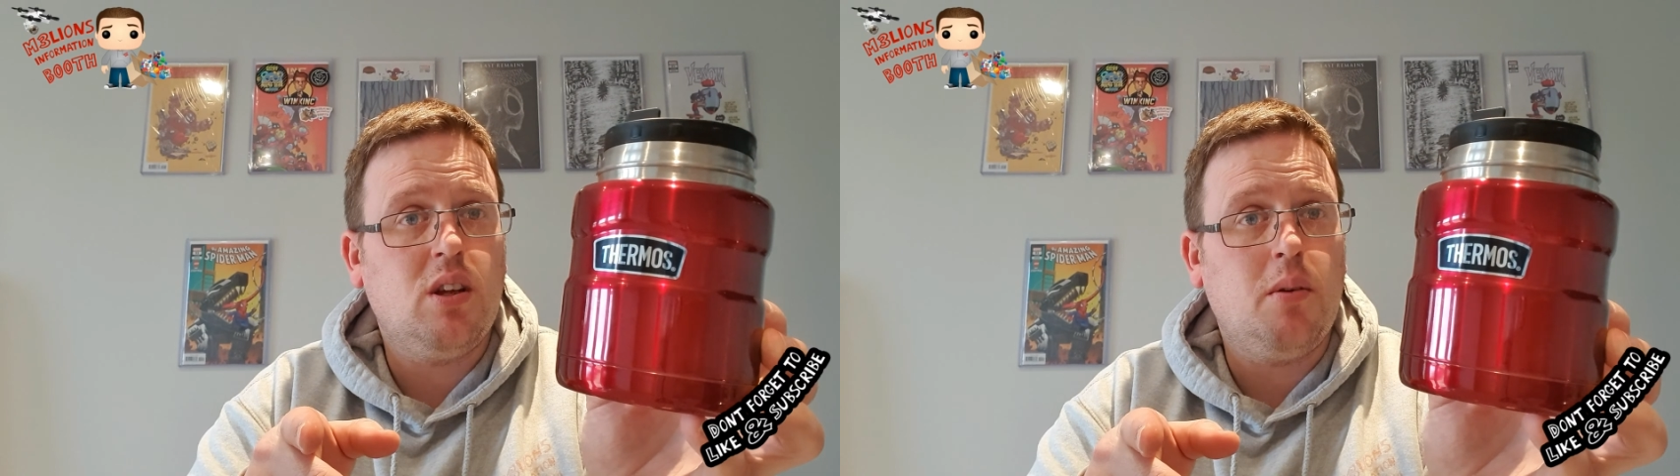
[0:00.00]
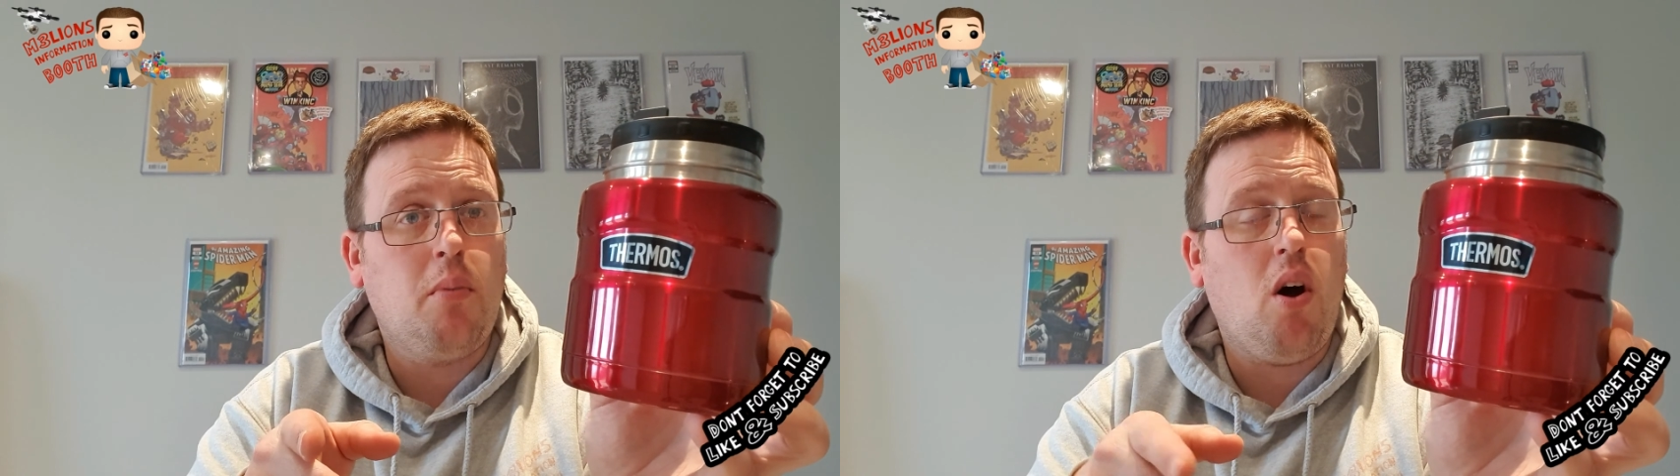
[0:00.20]

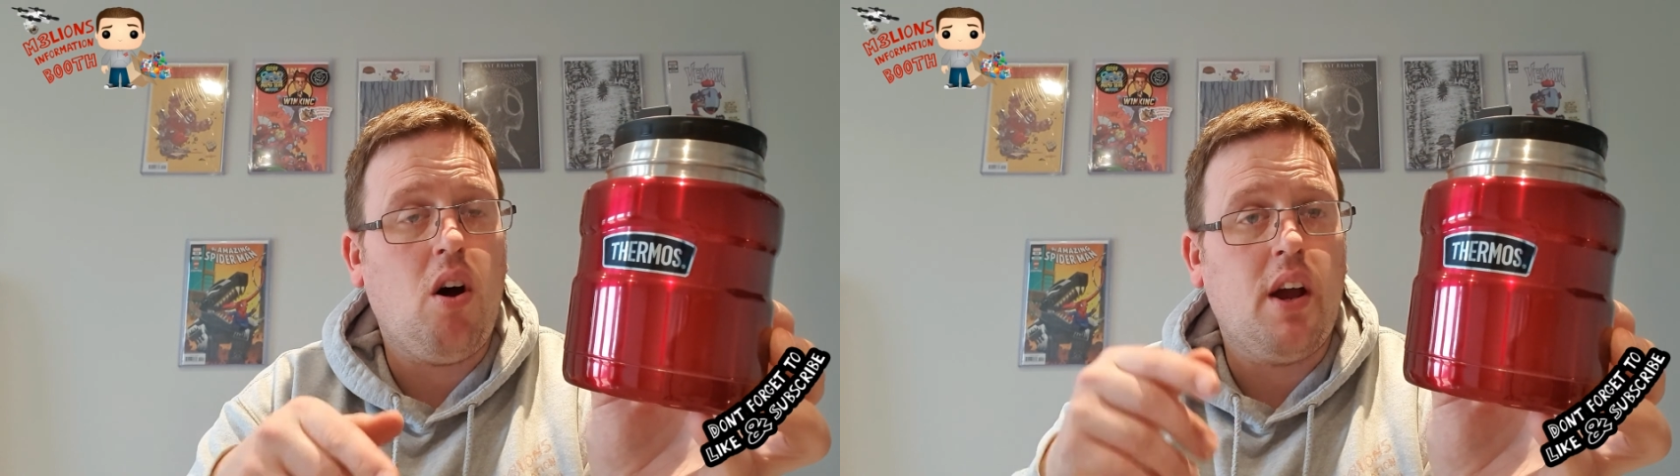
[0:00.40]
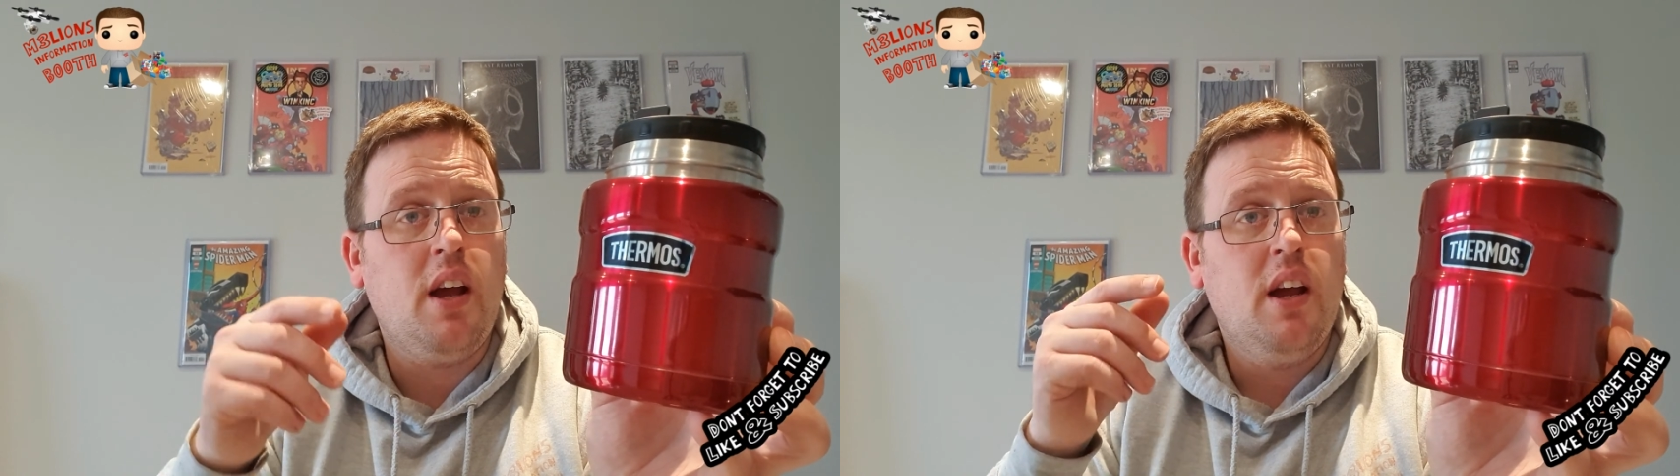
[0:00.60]

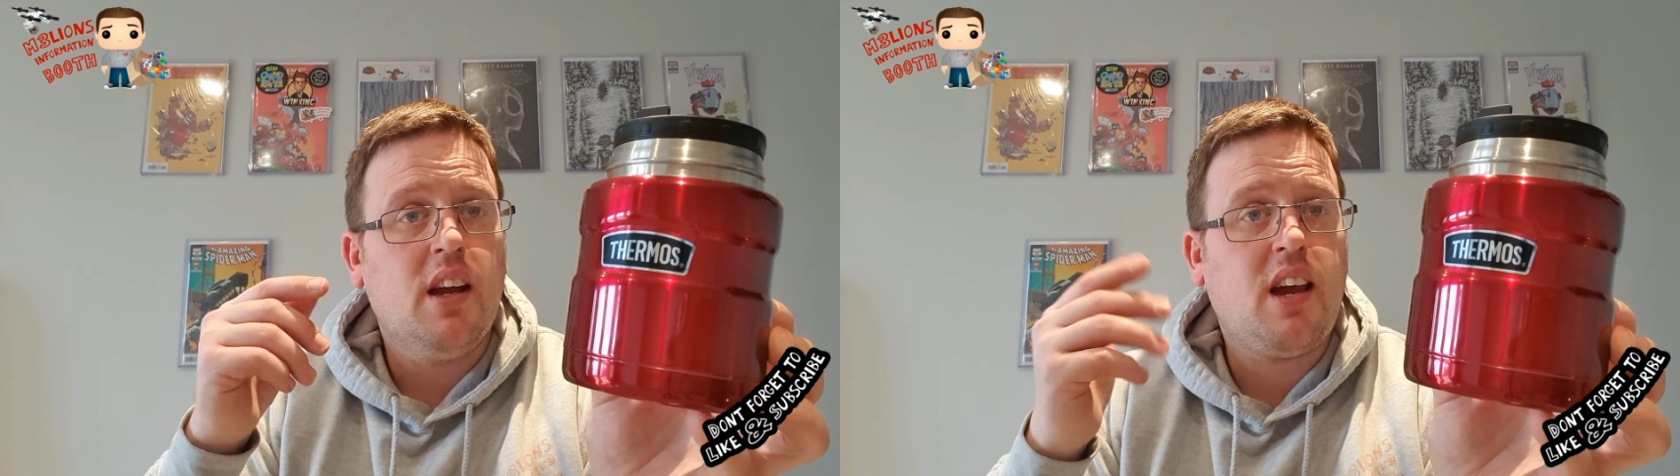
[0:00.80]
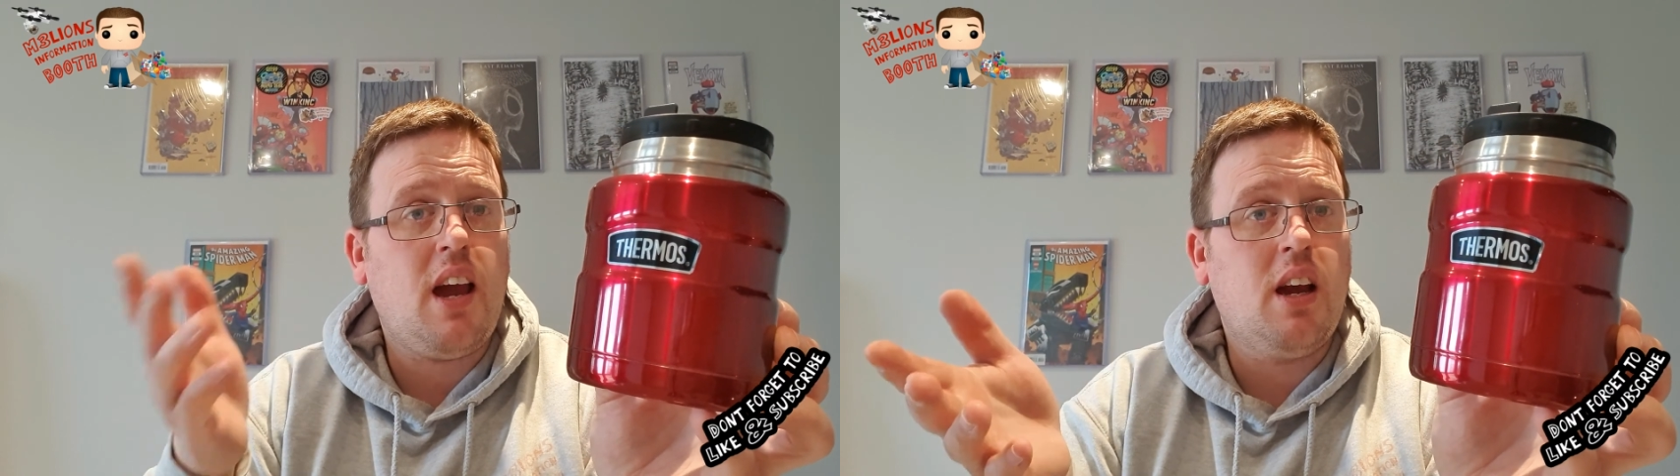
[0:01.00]
my
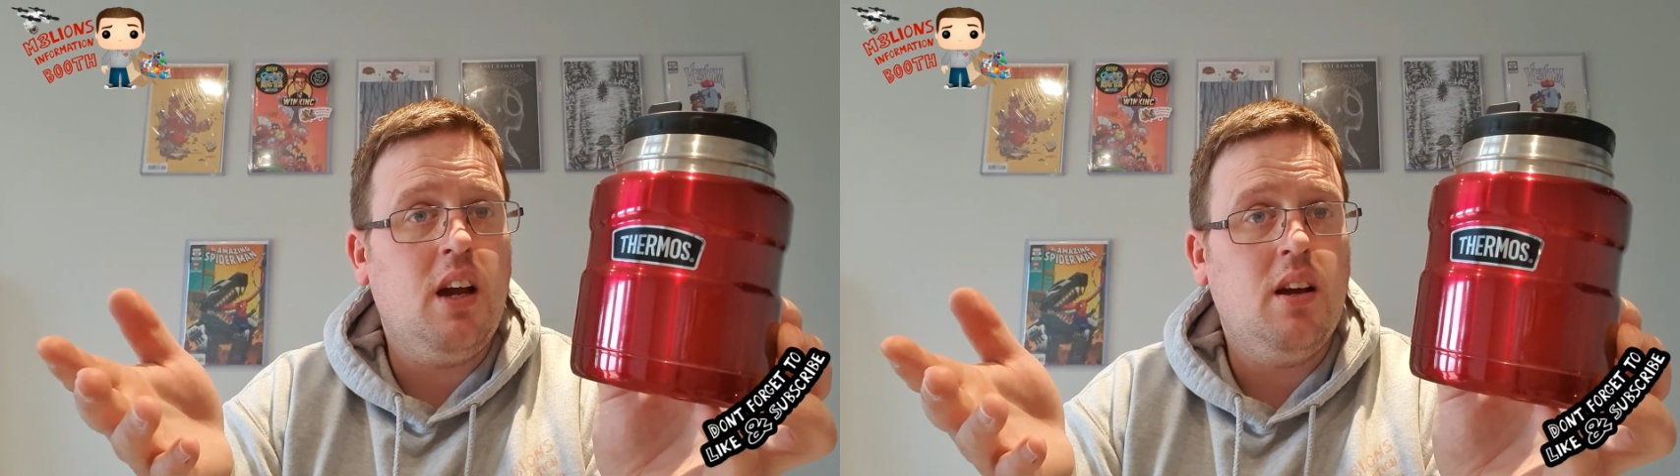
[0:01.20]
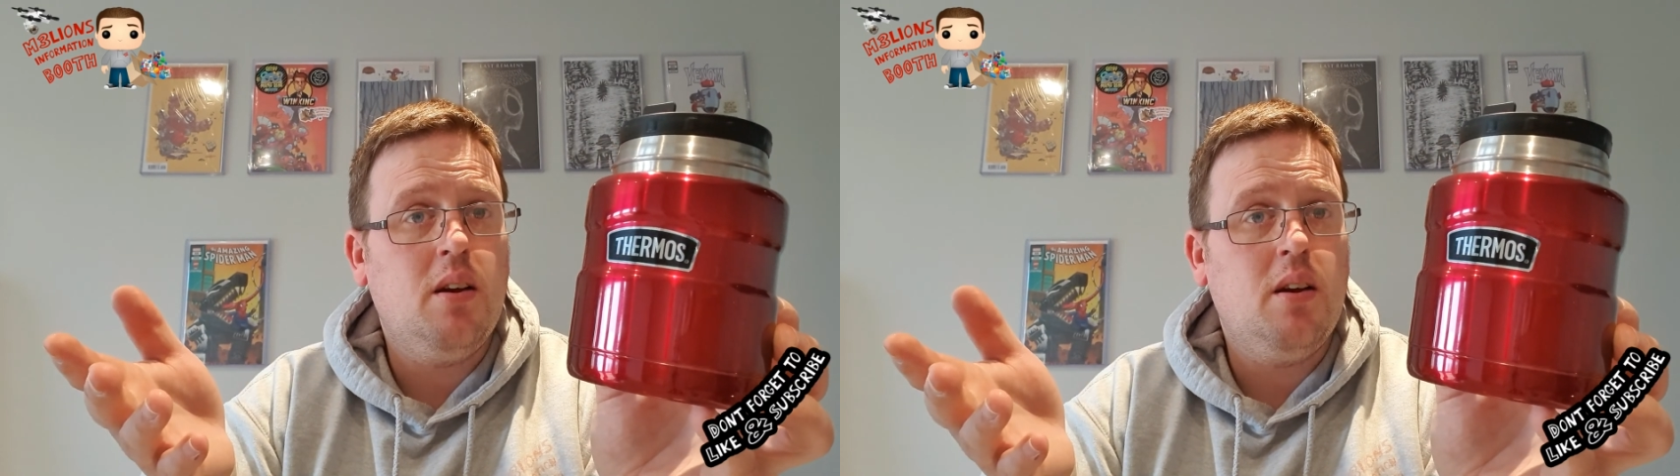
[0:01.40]
King